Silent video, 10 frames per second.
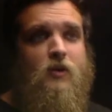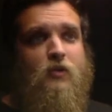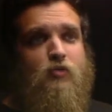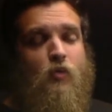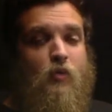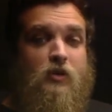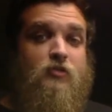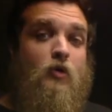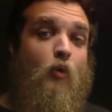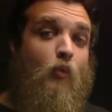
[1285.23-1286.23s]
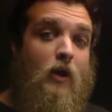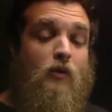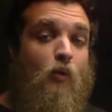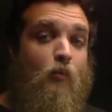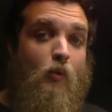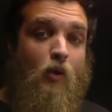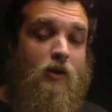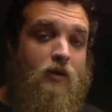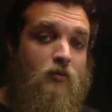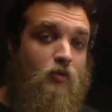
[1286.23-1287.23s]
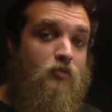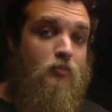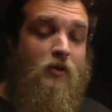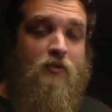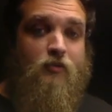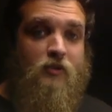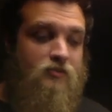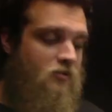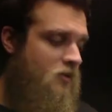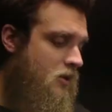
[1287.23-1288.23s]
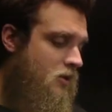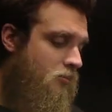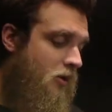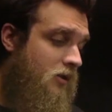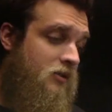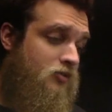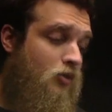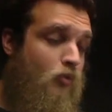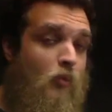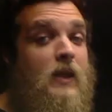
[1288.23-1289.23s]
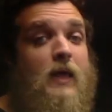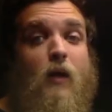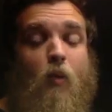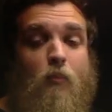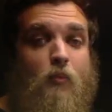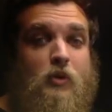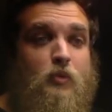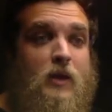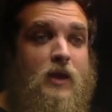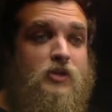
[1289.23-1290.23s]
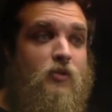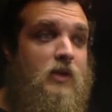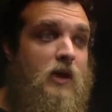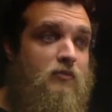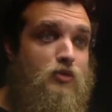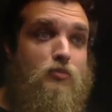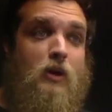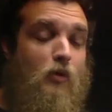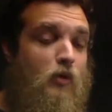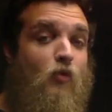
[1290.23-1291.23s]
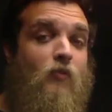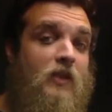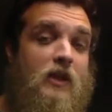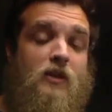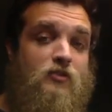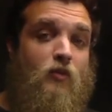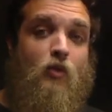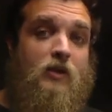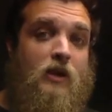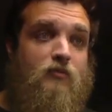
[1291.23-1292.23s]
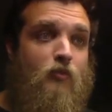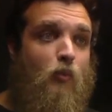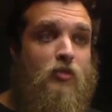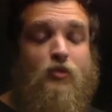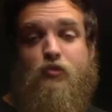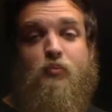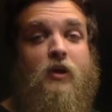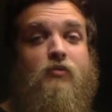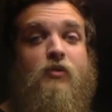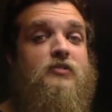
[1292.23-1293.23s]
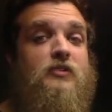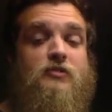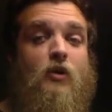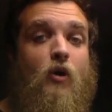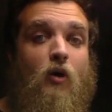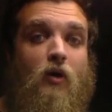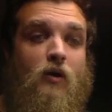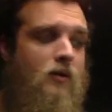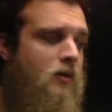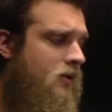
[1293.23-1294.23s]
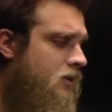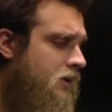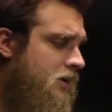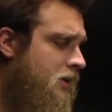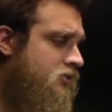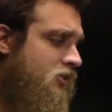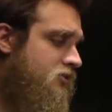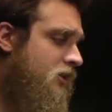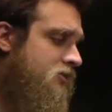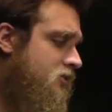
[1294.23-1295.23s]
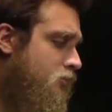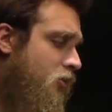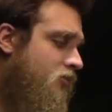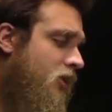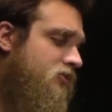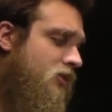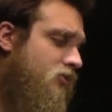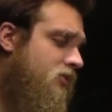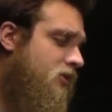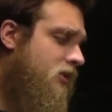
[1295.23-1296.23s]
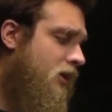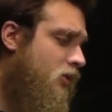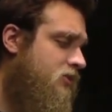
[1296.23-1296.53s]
So there is no right or wrong, there's preference. But it's a great help when you actually have numerical data to look at for what those preferences are. It simplifies everything now.